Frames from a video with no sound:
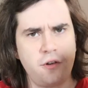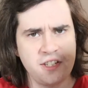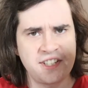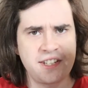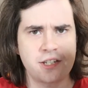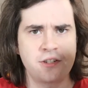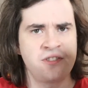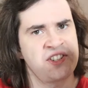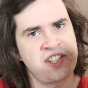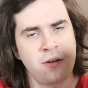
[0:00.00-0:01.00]
first section
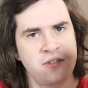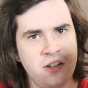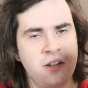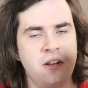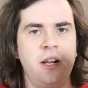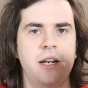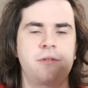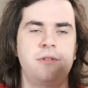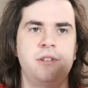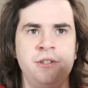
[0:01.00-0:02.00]
sounds a little
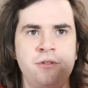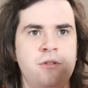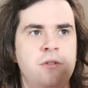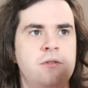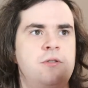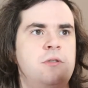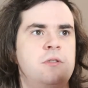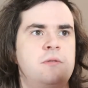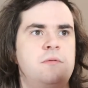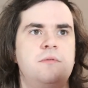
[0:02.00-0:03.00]
like the intro to
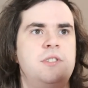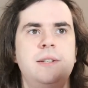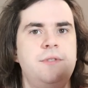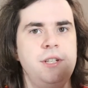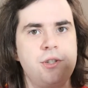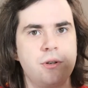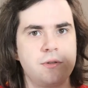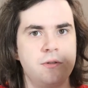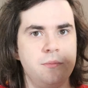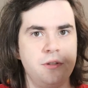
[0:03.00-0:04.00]
a TV show
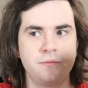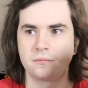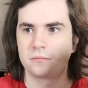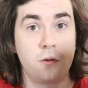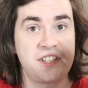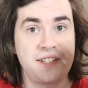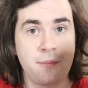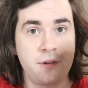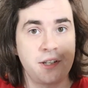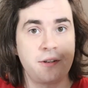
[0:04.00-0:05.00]
to me, or
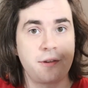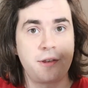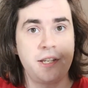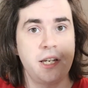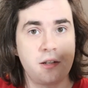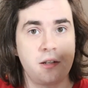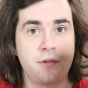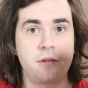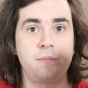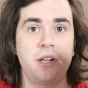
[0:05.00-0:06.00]
something in a theater
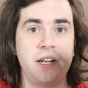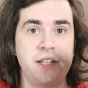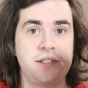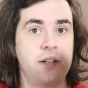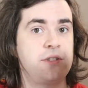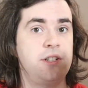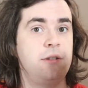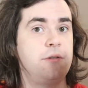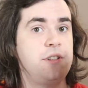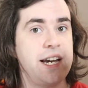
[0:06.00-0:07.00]
that plays
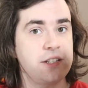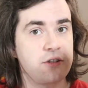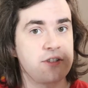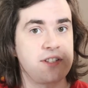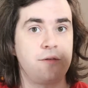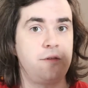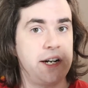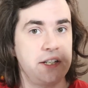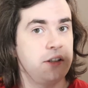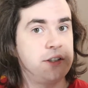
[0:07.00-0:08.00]
until the actors are
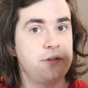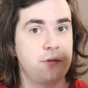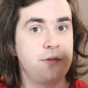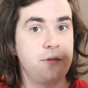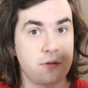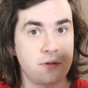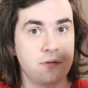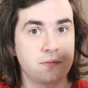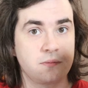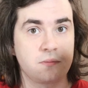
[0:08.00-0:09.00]
finally introduced.
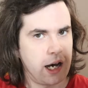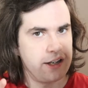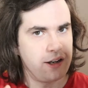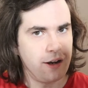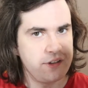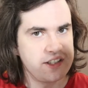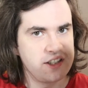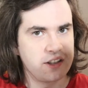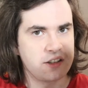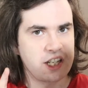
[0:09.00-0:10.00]
I love these
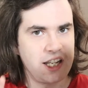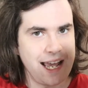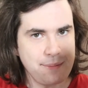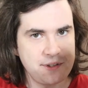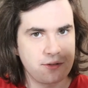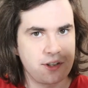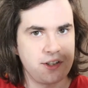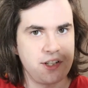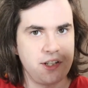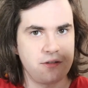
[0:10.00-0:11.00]
little claps you can
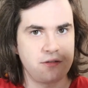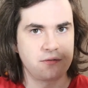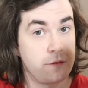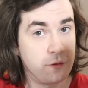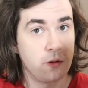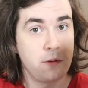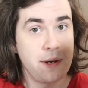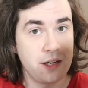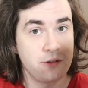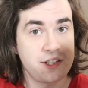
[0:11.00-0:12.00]
hear before a
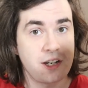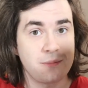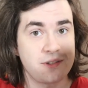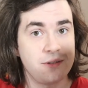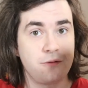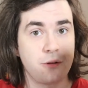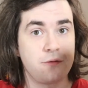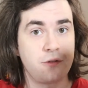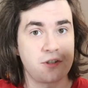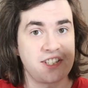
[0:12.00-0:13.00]
melody comes in for the
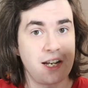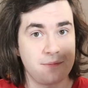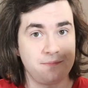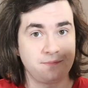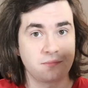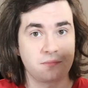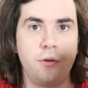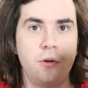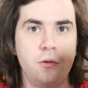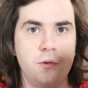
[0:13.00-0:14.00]
first time
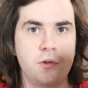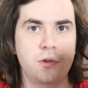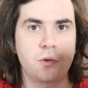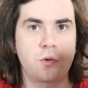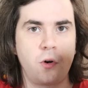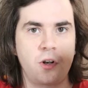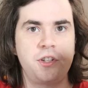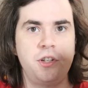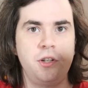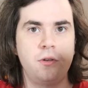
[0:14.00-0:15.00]
those
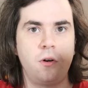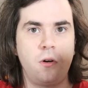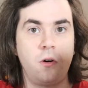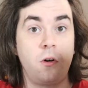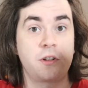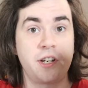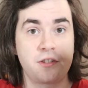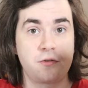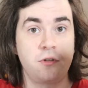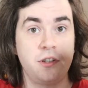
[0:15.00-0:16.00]
quirky
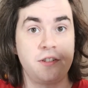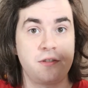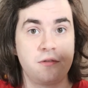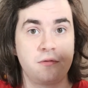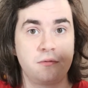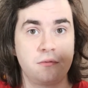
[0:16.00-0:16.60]
orchestral hits.